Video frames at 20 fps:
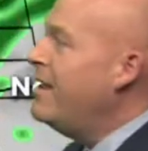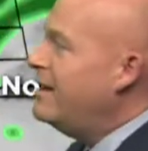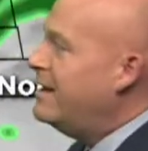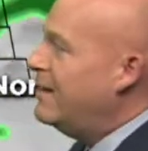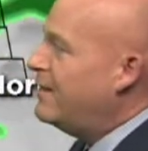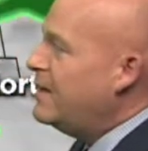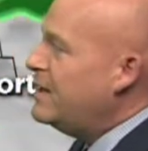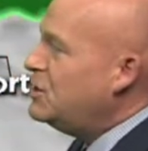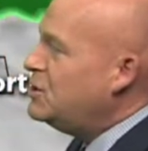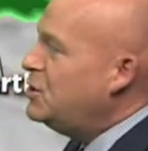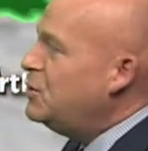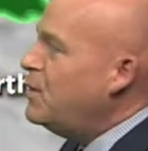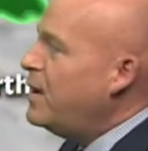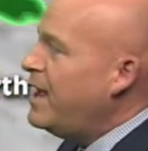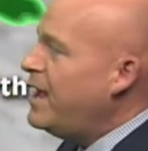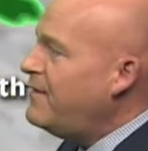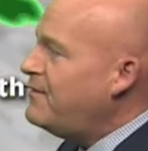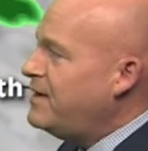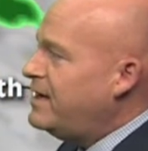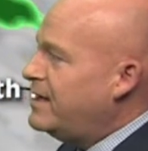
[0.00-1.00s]
Nothing too
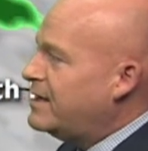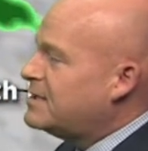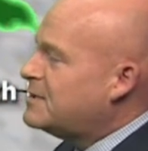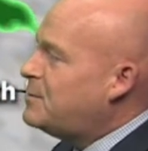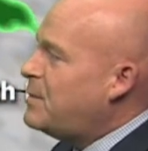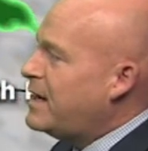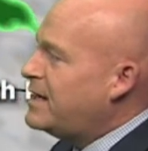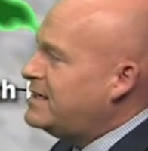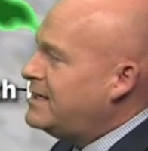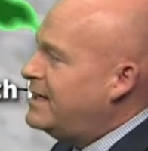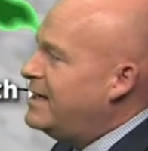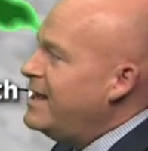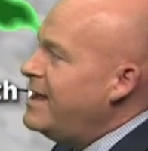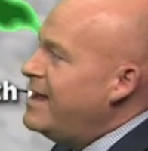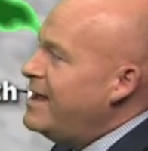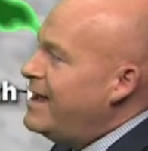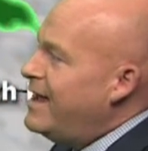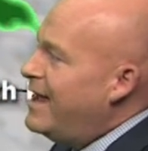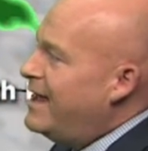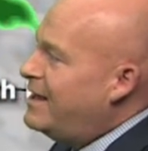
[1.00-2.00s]
heavy expected.
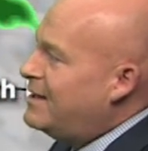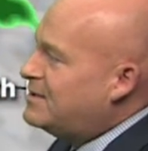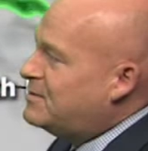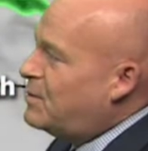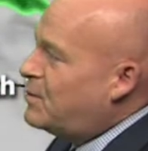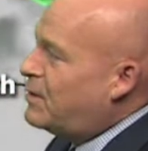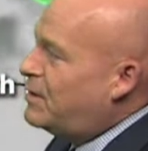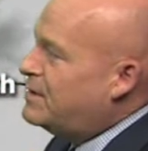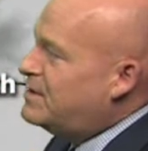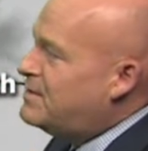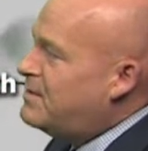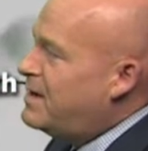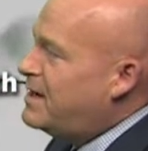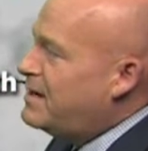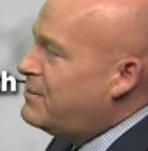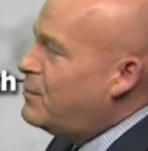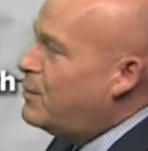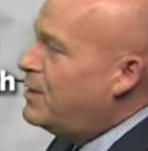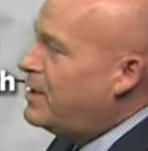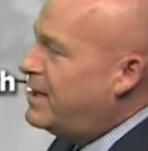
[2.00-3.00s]
And as we roll into
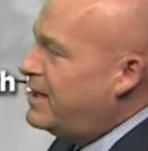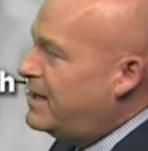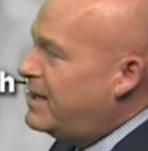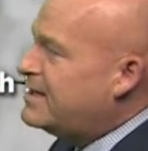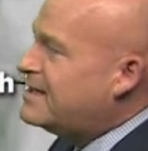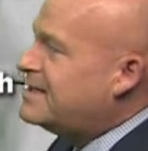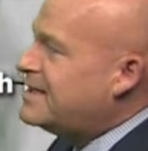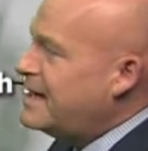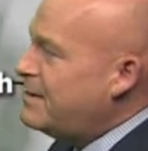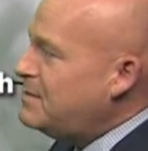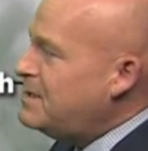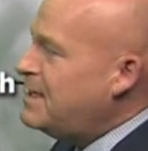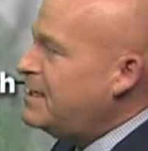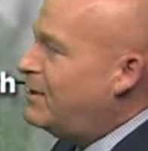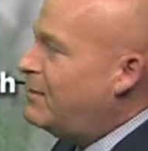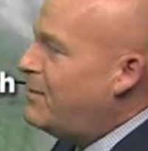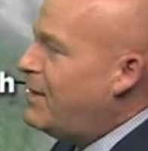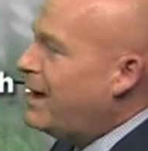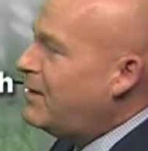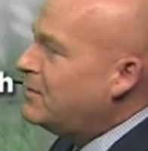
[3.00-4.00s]
Monday morning, same
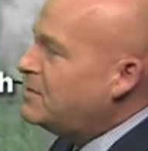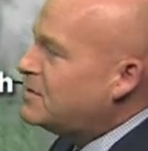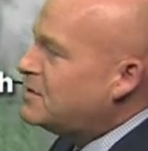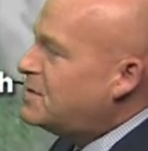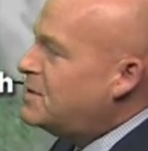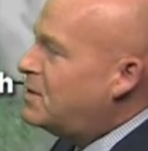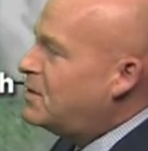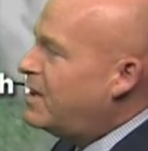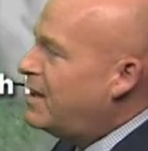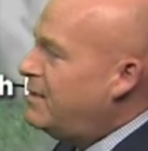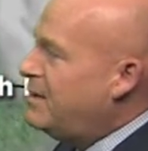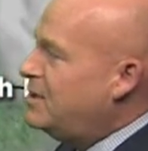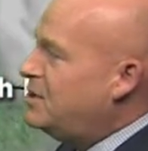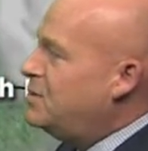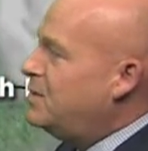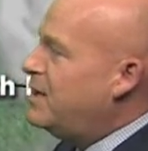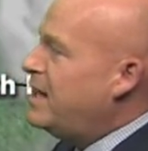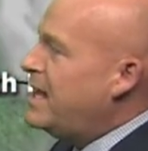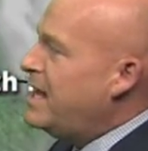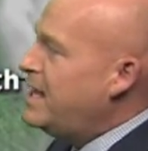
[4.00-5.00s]
deal. Mountain snow coming
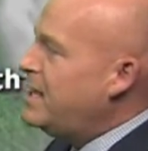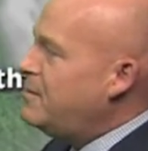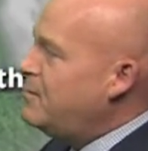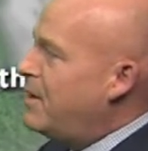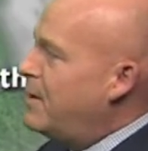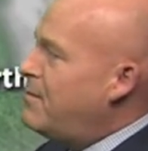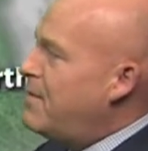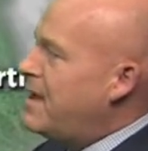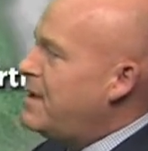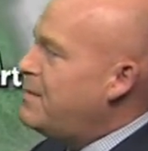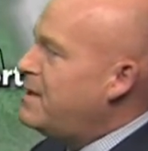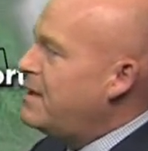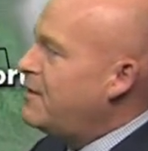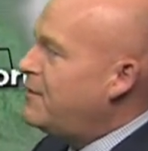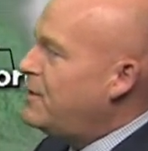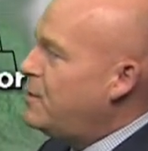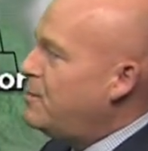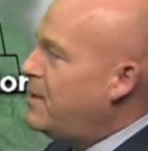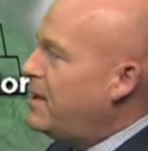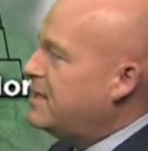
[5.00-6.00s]
to an end, but maybe a
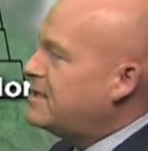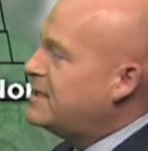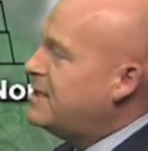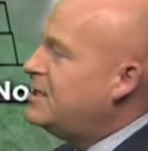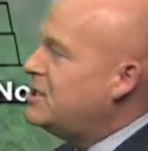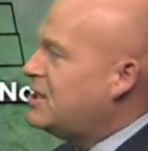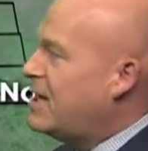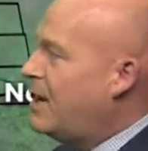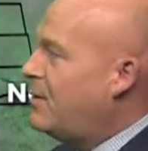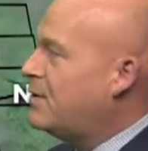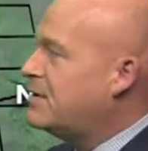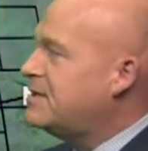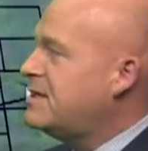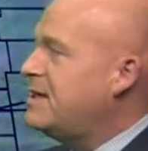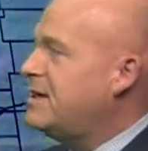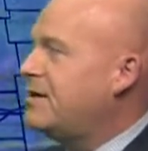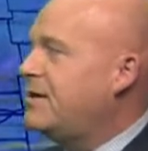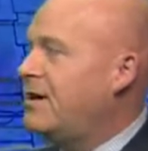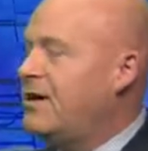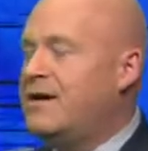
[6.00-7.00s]
few pesky showers
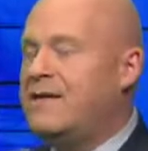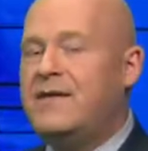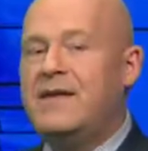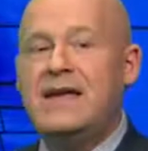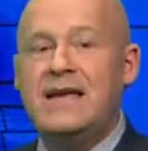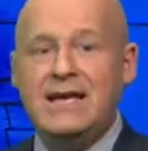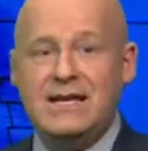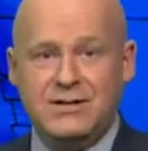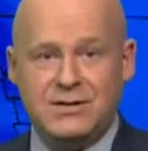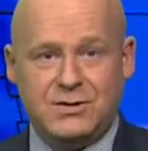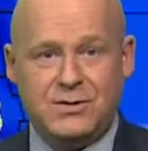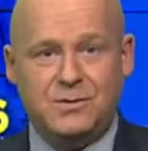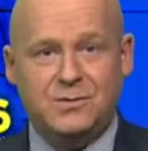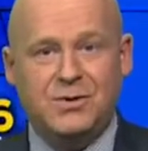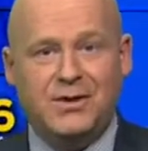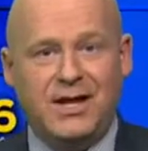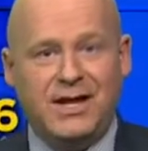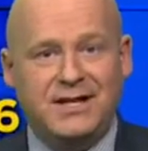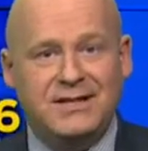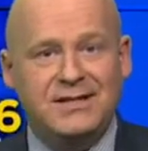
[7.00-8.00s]
here on the eastern
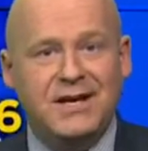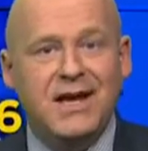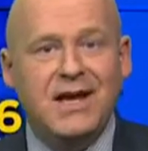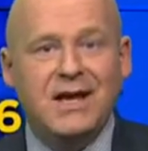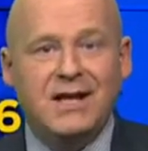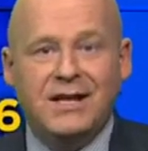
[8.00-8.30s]
plains.